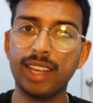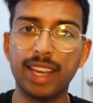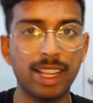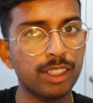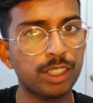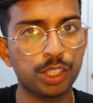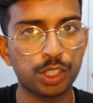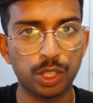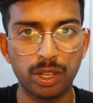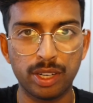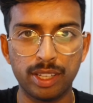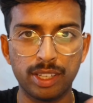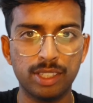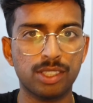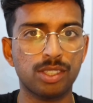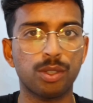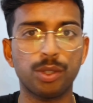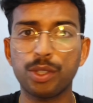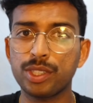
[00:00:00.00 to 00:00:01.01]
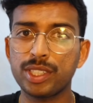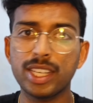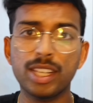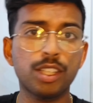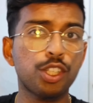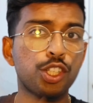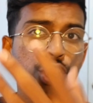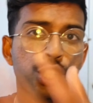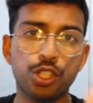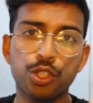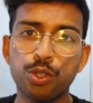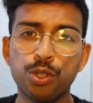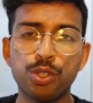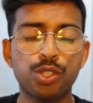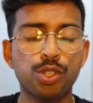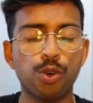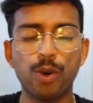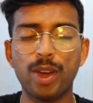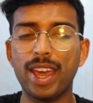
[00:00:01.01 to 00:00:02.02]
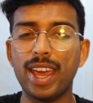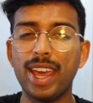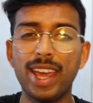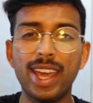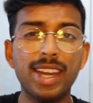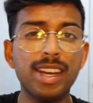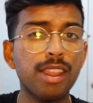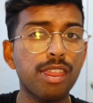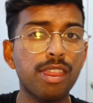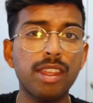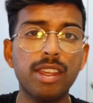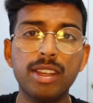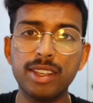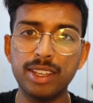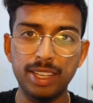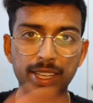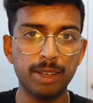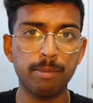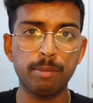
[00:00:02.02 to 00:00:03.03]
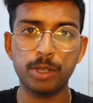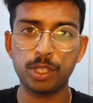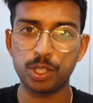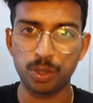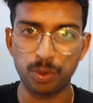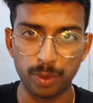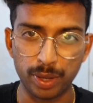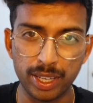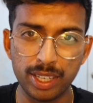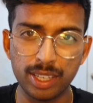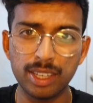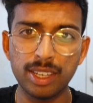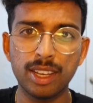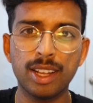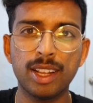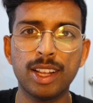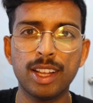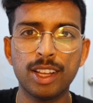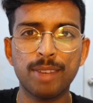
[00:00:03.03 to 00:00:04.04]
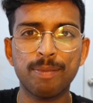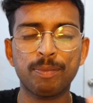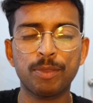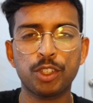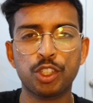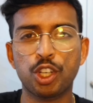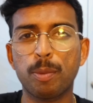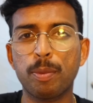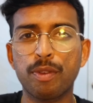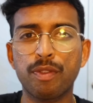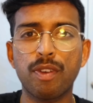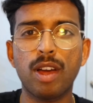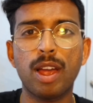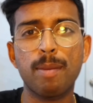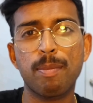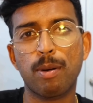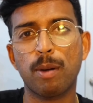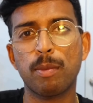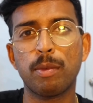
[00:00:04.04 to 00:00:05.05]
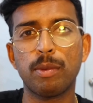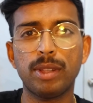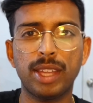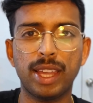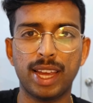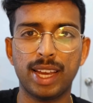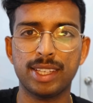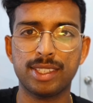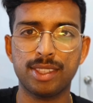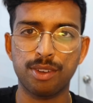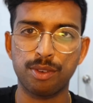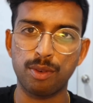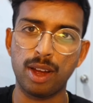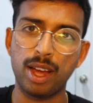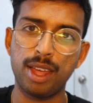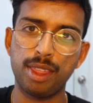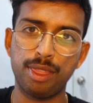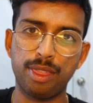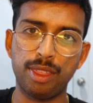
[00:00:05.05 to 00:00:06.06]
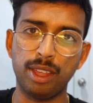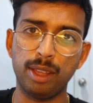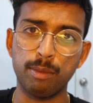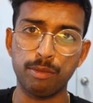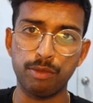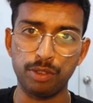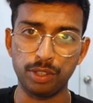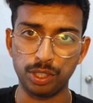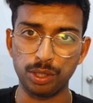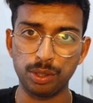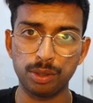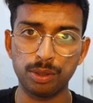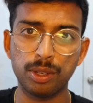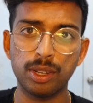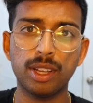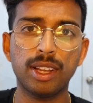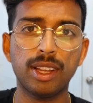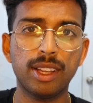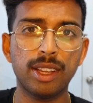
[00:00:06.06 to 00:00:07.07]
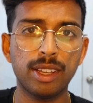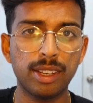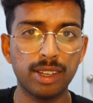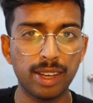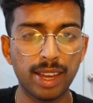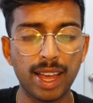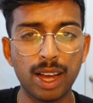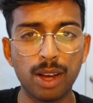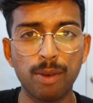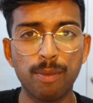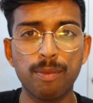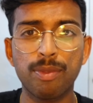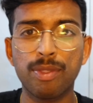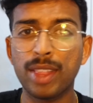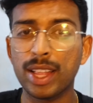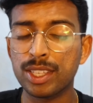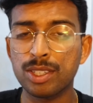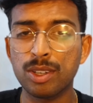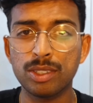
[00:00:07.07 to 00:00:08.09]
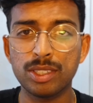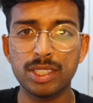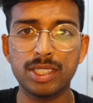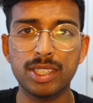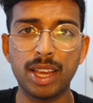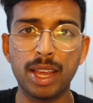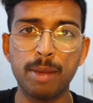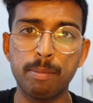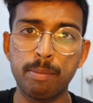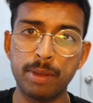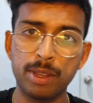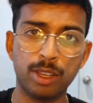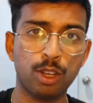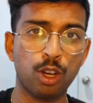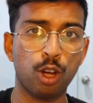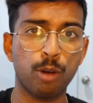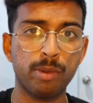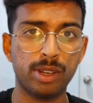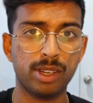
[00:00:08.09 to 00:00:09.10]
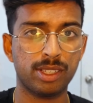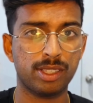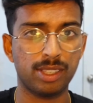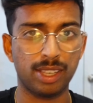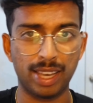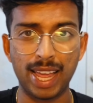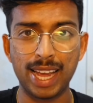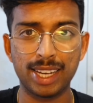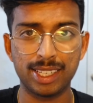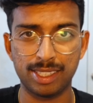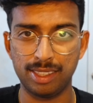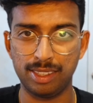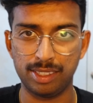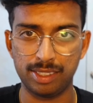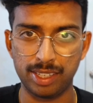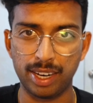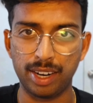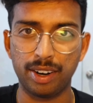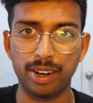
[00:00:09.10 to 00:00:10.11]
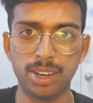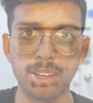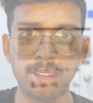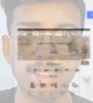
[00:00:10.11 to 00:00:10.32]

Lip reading: electronics, or you're selling shoes, or anything in between, Shopify probably has the right theme for you. Now, that's not to say BigCommerce lacks in this area.